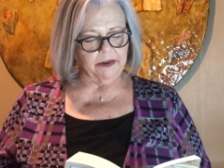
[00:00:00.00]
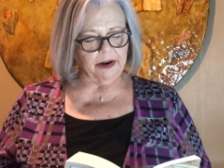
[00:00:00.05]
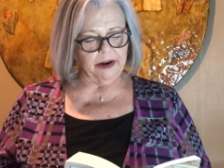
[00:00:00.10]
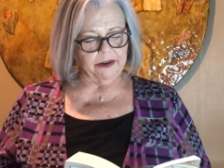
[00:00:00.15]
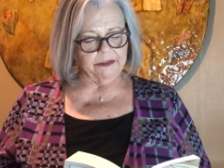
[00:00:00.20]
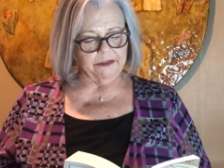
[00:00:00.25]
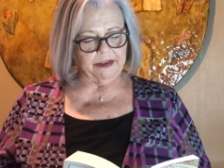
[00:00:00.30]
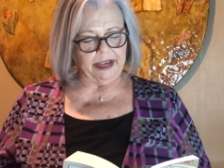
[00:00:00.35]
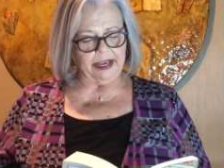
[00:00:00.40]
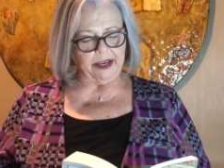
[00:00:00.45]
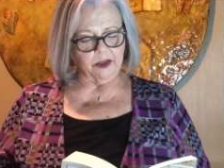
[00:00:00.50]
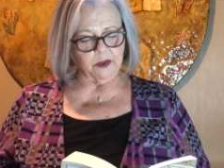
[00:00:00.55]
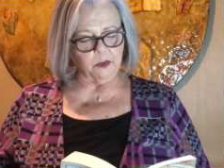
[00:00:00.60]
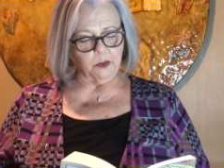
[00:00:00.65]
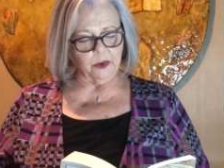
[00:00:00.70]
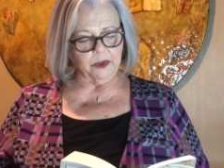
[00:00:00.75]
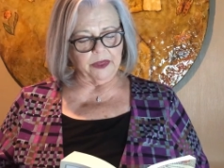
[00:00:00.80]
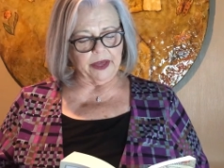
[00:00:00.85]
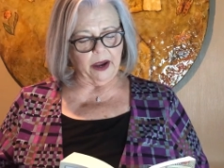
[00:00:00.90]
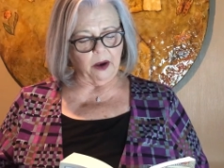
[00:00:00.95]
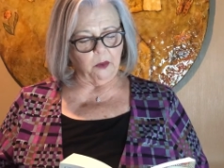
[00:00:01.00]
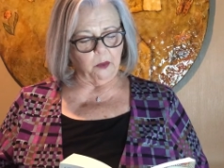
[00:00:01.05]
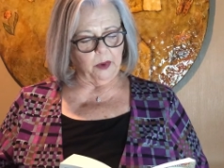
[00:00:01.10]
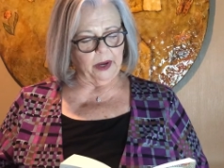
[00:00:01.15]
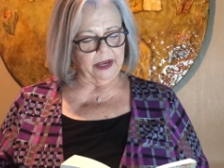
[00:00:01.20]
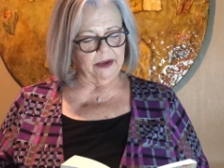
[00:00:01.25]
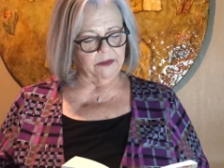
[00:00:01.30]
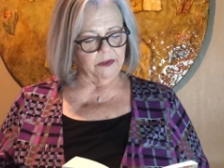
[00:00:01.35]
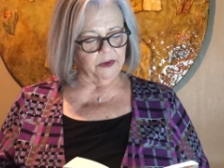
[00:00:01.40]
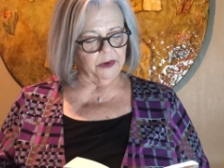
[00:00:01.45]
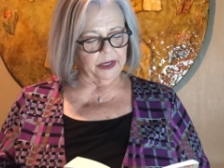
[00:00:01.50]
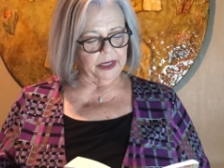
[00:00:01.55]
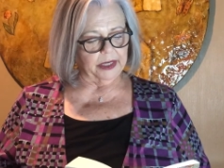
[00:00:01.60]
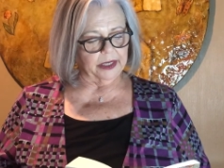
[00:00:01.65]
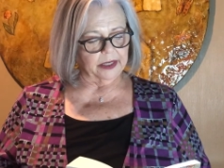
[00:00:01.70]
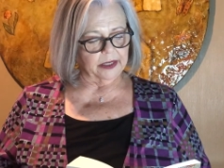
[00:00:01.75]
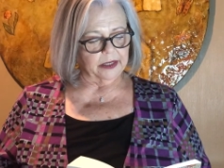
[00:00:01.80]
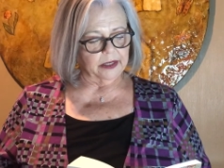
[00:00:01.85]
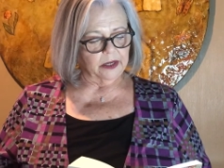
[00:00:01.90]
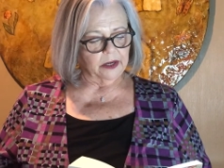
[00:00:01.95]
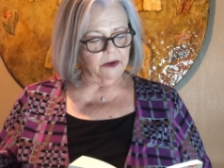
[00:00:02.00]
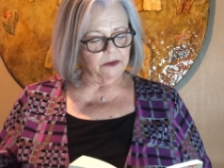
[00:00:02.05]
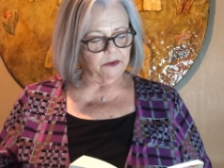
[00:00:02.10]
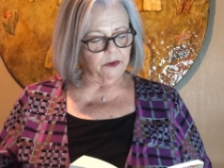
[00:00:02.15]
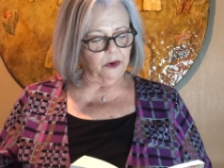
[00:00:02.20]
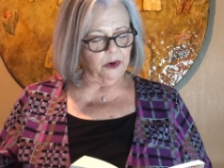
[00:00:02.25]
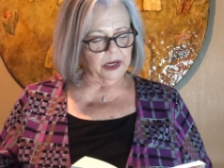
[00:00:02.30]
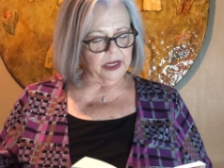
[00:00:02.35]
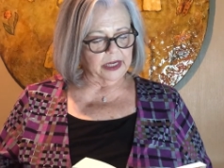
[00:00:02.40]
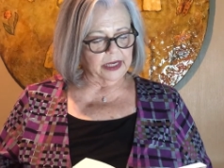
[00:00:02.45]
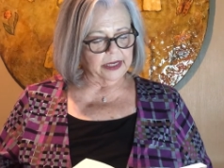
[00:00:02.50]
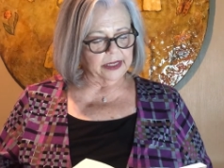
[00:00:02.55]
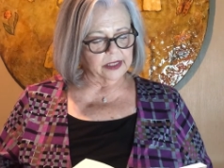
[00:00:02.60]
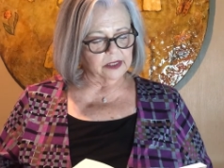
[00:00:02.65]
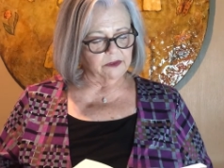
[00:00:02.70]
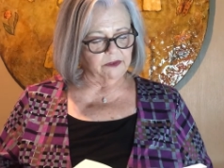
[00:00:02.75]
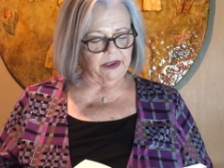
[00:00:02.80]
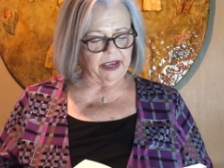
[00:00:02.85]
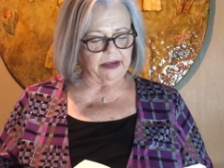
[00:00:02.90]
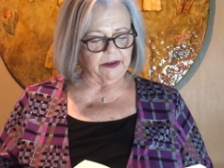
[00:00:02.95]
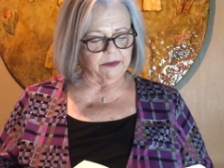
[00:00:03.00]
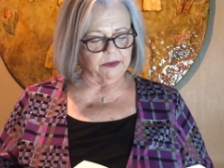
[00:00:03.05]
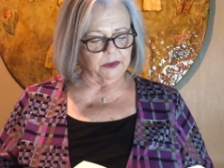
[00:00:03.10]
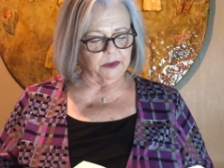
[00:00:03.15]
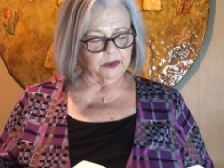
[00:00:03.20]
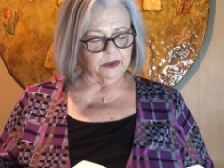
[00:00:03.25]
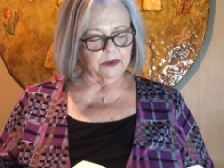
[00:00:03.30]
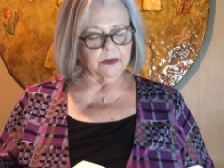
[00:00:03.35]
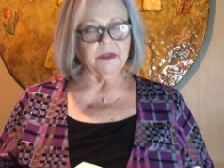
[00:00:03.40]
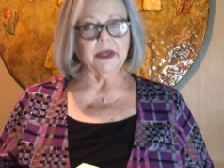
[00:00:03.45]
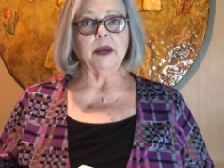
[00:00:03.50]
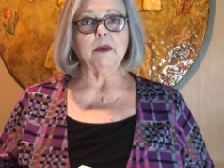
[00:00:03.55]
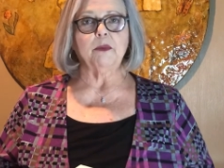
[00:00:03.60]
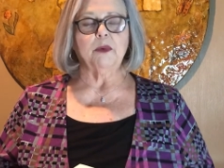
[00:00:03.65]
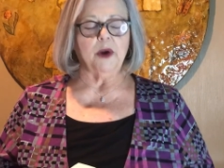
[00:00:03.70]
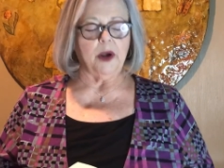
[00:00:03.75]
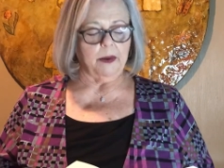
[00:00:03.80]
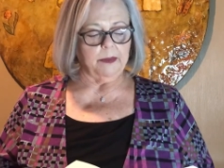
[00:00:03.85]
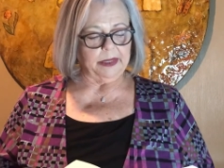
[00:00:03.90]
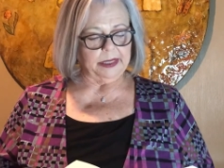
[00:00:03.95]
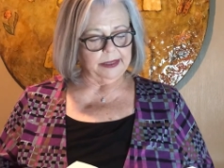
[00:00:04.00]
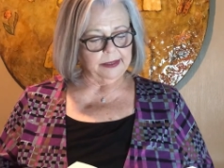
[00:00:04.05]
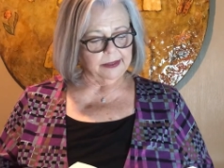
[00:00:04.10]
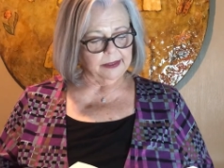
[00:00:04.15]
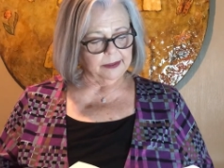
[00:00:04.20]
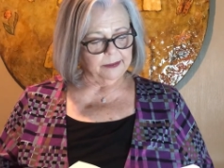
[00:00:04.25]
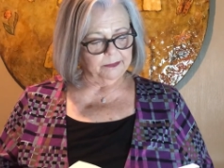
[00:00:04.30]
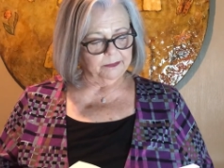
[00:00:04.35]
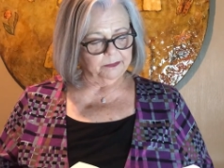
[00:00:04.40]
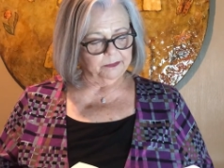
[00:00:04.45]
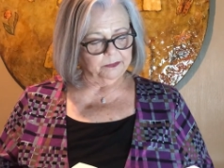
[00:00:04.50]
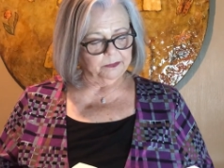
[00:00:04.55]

of our faith without wavering, for he is faithful that promised.